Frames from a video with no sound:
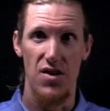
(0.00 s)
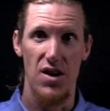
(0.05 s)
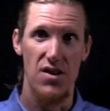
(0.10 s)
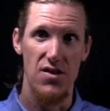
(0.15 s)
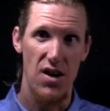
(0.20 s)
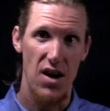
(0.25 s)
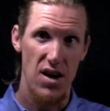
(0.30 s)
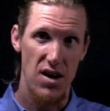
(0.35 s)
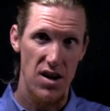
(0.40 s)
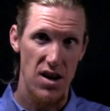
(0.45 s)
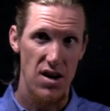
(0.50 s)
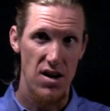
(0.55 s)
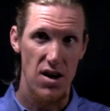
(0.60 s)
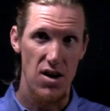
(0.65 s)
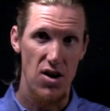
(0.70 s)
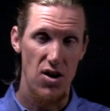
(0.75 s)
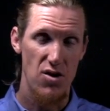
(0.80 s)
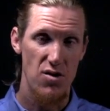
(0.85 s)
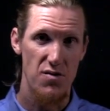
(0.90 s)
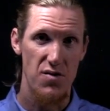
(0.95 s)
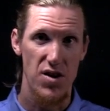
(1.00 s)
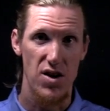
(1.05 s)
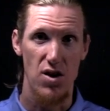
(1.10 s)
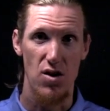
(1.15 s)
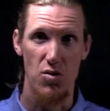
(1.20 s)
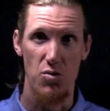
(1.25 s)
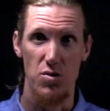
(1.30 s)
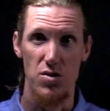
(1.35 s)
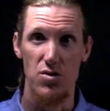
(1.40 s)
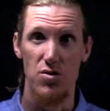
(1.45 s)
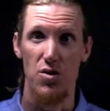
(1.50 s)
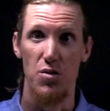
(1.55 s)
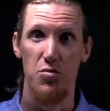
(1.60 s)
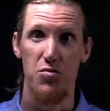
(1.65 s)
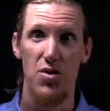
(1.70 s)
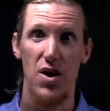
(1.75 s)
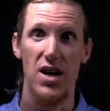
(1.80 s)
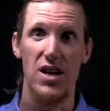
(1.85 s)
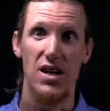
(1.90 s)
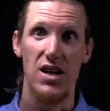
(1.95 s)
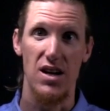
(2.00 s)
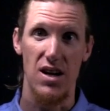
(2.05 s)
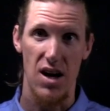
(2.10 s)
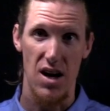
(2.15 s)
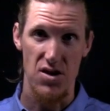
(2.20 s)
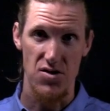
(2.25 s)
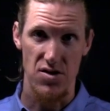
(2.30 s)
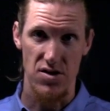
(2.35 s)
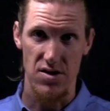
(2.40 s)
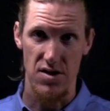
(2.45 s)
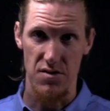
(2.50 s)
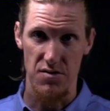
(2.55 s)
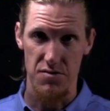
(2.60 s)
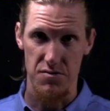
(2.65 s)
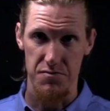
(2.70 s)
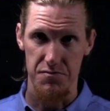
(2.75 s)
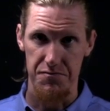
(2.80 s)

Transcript: and then in another video we'll do the predicate adjective.